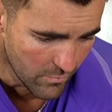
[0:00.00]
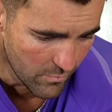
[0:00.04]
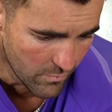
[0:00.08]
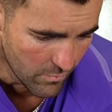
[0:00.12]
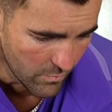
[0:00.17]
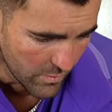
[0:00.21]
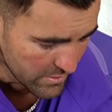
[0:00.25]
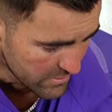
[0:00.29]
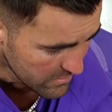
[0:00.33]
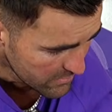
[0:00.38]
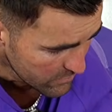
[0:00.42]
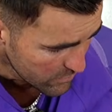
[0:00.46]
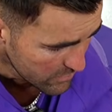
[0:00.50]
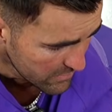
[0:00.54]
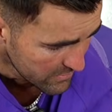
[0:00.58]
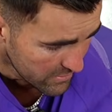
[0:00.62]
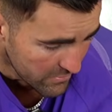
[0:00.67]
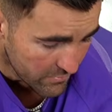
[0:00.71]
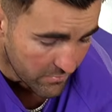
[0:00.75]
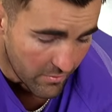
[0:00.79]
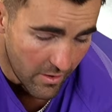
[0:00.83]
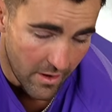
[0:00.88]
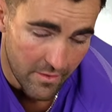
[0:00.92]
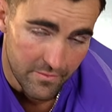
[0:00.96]

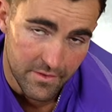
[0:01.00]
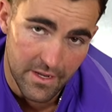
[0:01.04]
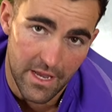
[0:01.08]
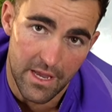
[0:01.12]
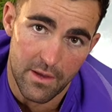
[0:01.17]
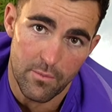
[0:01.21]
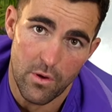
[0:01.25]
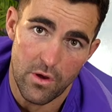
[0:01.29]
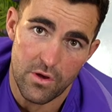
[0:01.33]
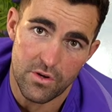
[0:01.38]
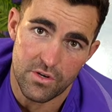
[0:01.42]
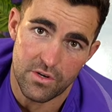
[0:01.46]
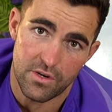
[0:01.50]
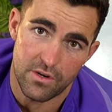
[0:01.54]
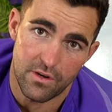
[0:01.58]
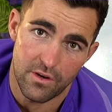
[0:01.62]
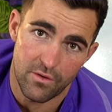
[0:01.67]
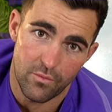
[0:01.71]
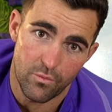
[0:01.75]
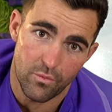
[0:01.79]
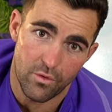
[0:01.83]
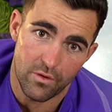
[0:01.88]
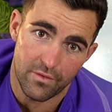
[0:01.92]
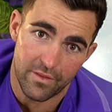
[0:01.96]
5-day immersion,
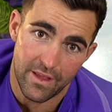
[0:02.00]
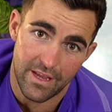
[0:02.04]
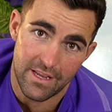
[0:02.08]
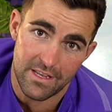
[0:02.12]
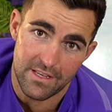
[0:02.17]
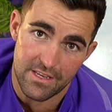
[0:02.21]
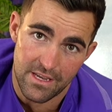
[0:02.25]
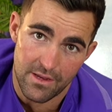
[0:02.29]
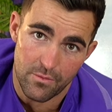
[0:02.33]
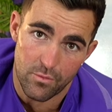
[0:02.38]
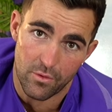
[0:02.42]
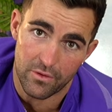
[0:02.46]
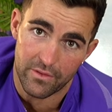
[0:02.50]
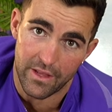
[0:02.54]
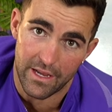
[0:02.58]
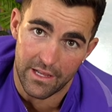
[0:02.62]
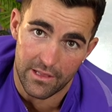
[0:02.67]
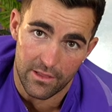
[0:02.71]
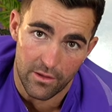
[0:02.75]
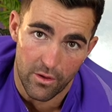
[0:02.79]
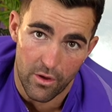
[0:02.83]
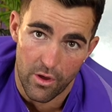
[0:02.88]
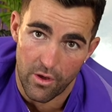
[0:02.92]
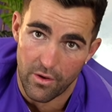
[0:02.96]
what they did, what they
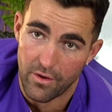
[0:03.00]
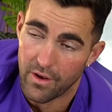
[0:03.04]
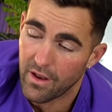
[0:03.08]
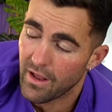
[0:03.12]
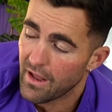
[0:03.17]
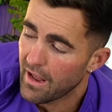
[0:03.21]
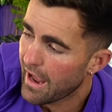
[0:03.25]
learnt,